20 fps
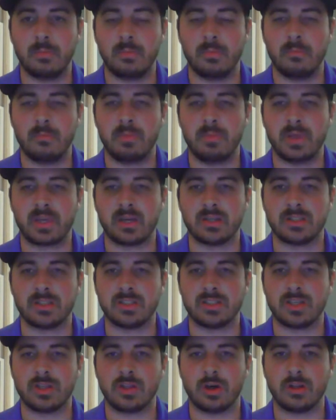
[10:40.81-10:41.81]

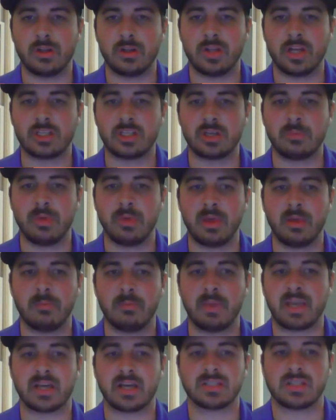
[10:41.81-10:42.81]

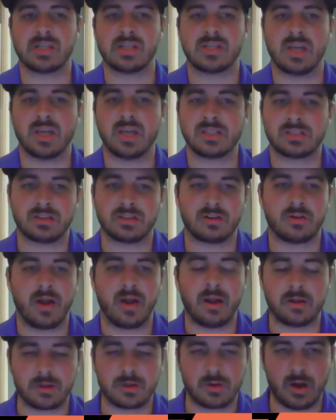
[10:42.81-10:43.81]
because it's
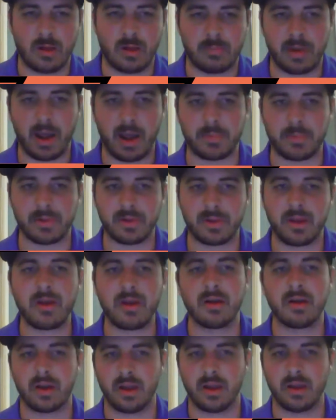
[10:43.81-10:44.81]
surrounded around
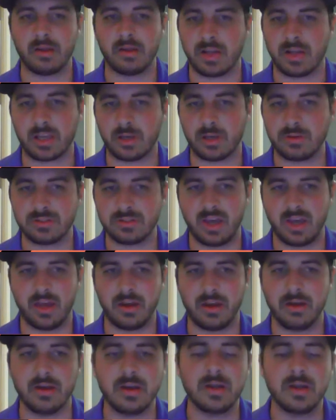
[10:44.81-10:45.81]
popularity, like you said.
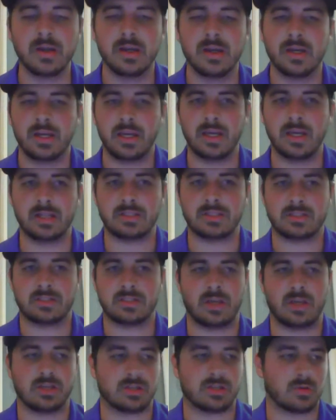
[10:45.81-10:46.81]

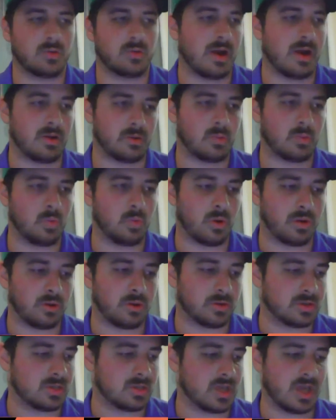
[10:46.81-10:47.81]
It's around one of
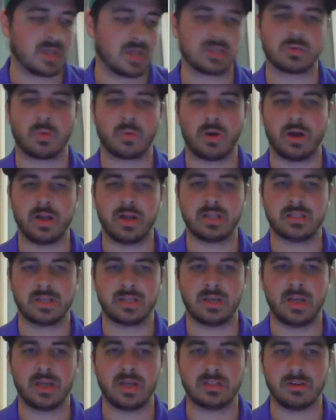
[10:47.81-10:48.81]
those things where it's
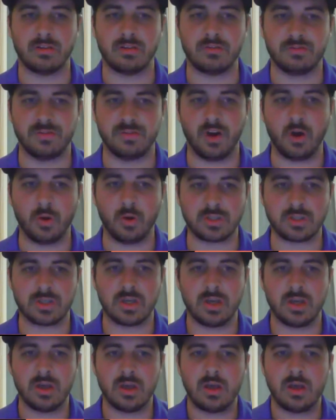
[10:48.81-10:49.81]
a vote,
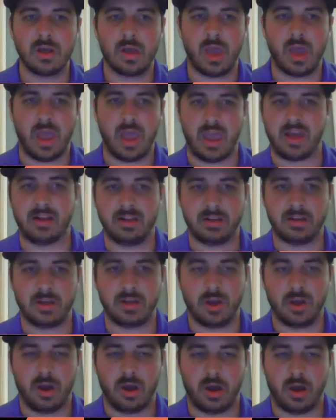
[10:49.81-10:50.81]
and
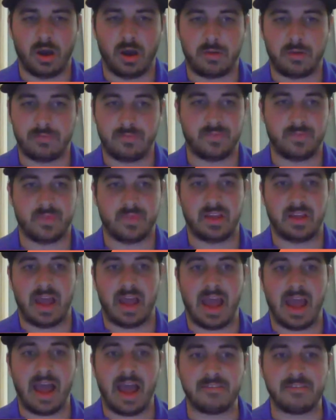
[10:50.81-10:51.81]

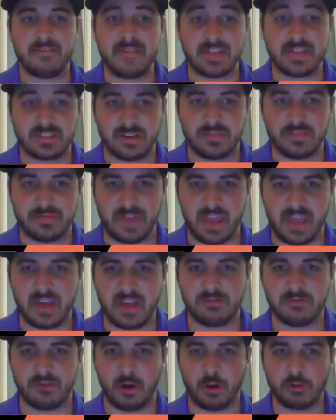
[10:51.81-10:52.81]
half of it's a
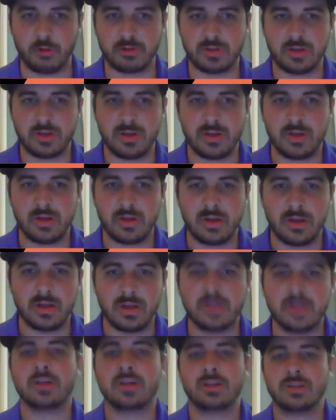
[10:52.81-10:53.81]
fan vote.
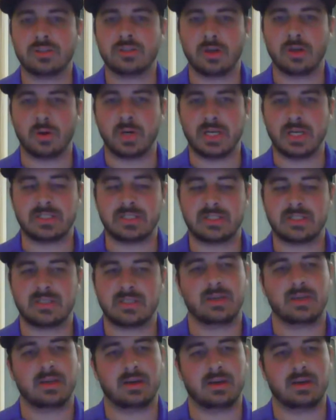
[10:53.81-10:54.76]
So it's